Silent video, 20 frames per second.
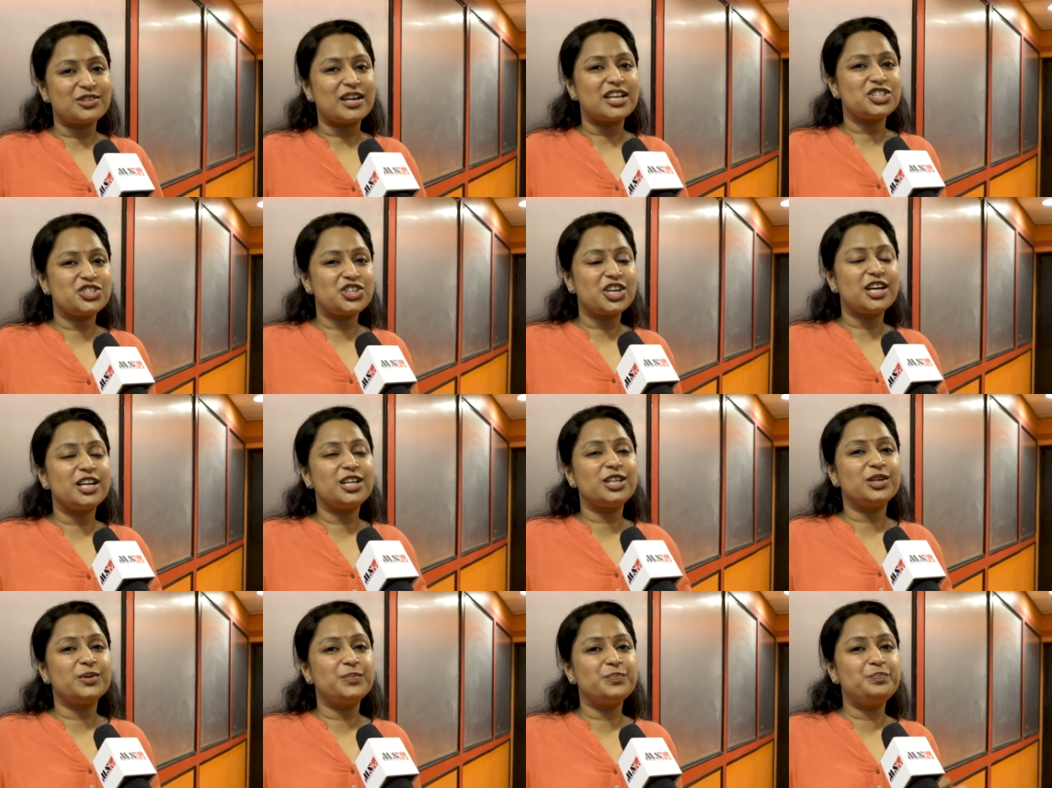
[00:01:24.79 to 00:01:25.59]
So I
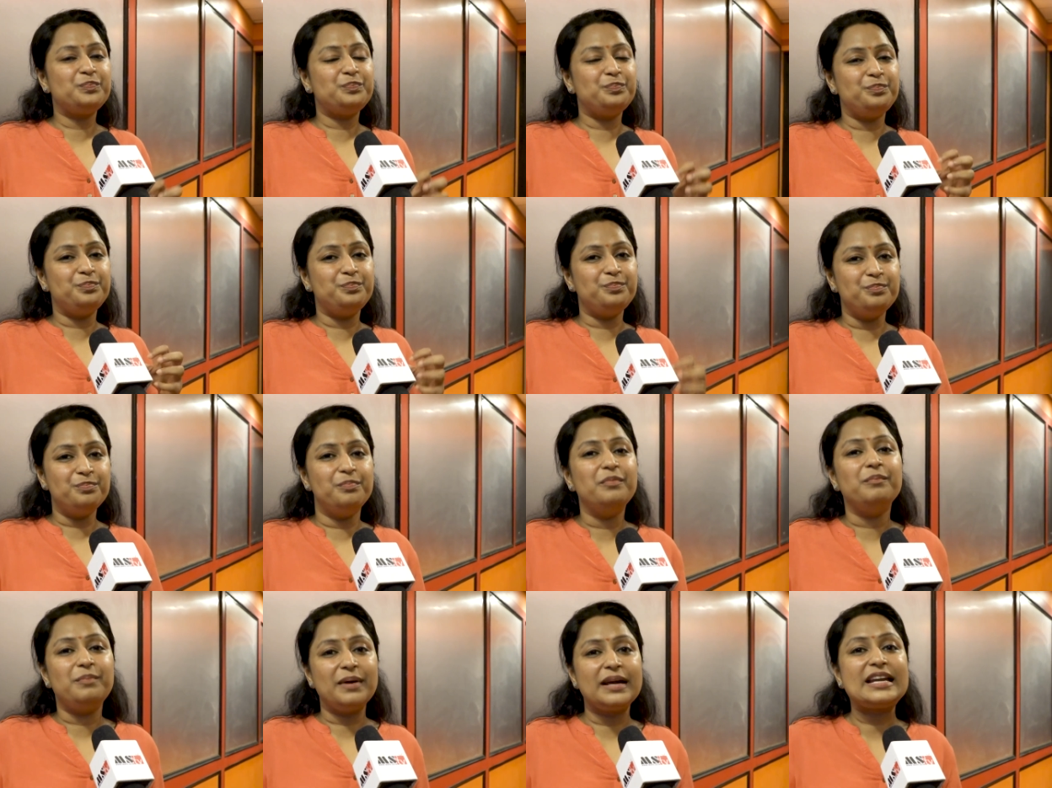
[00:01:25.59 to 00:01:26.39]
shared the
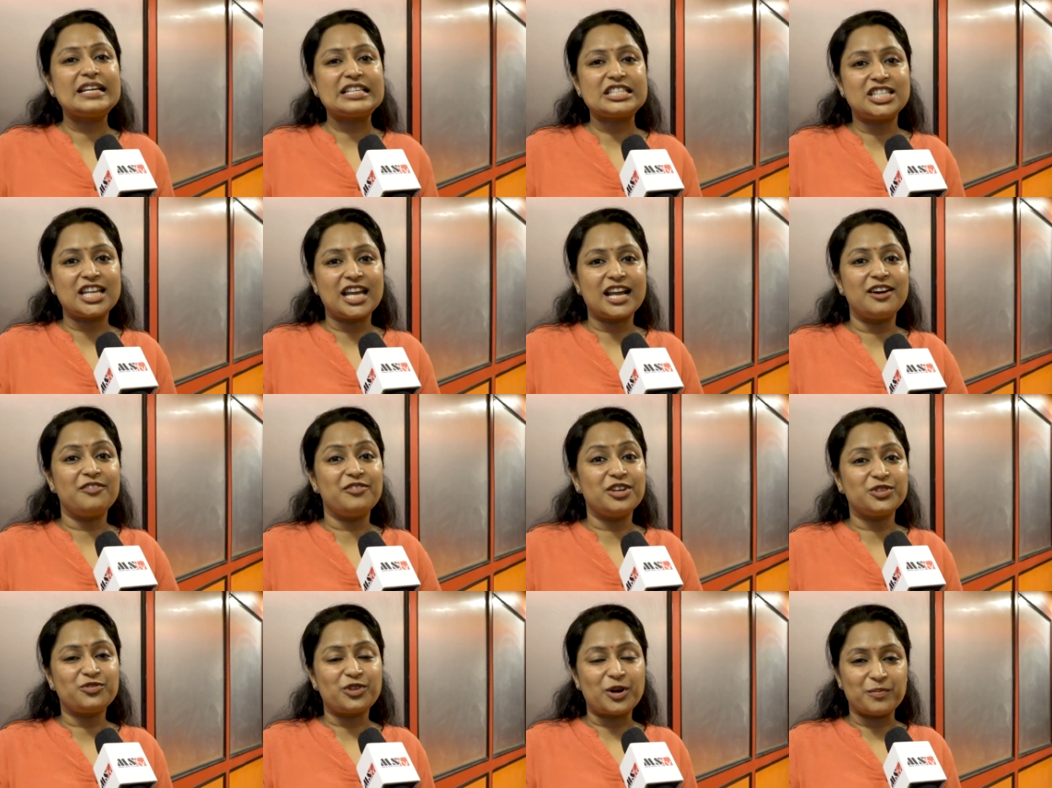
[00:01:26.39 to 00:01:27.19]
biggest
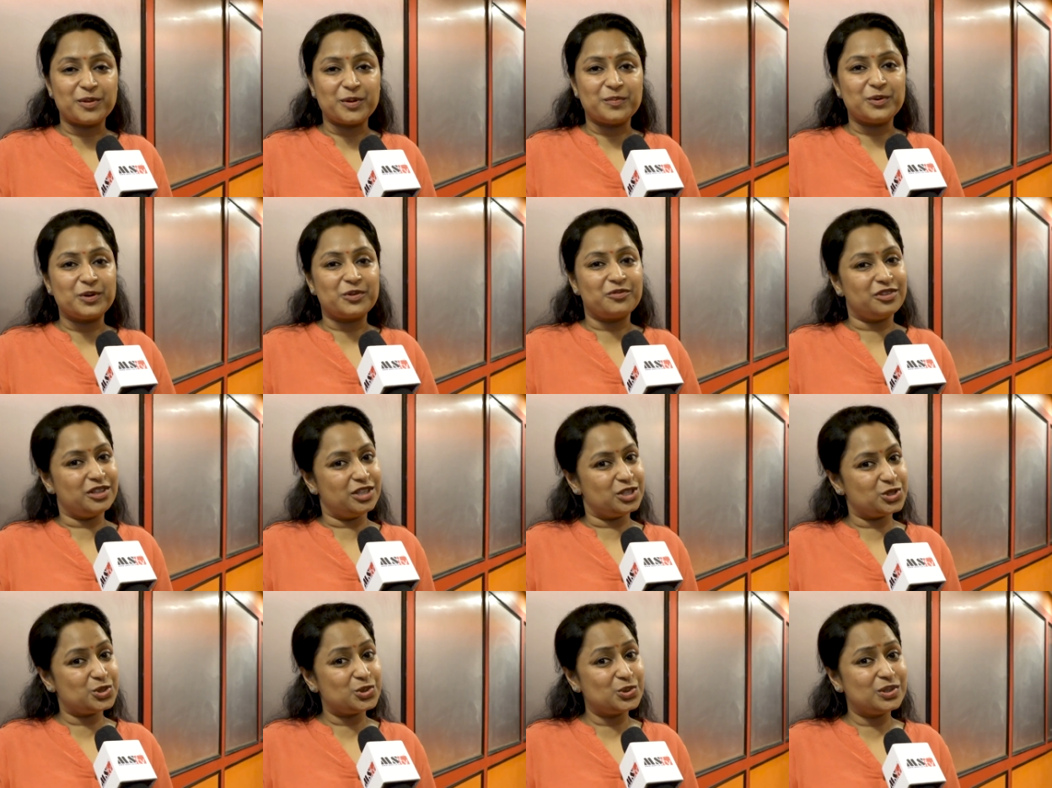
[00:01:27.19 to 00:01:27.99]
takeaways from the book with
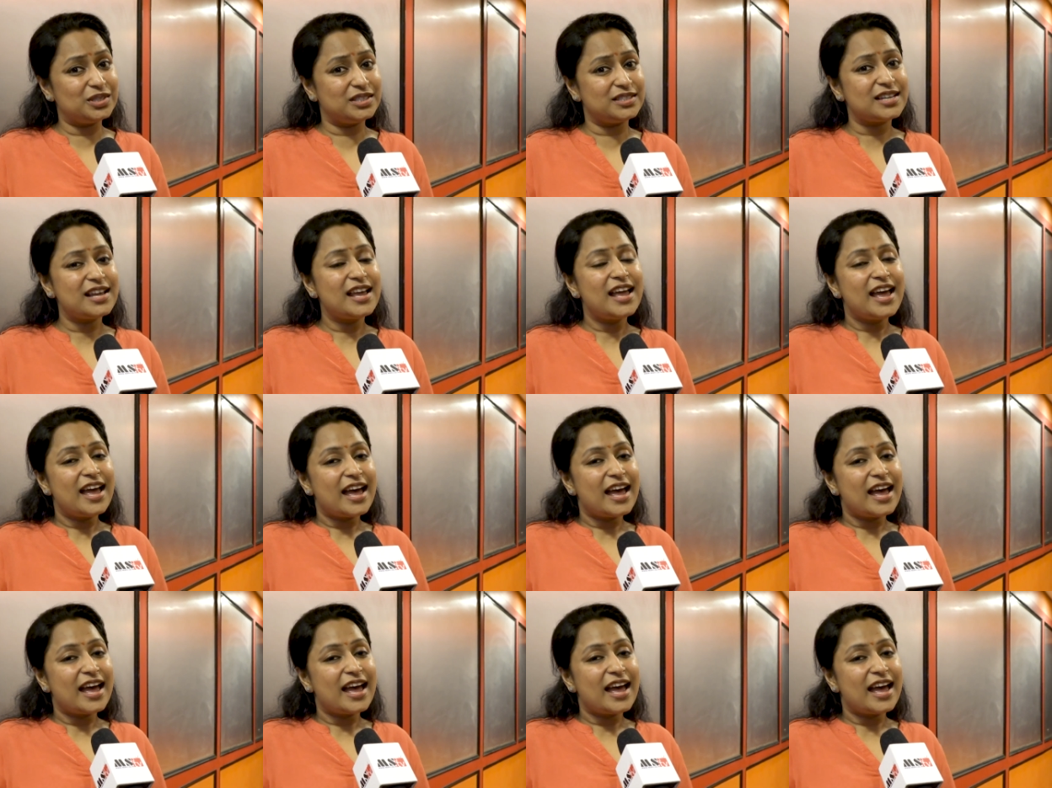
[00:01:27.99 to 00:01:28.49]
the students,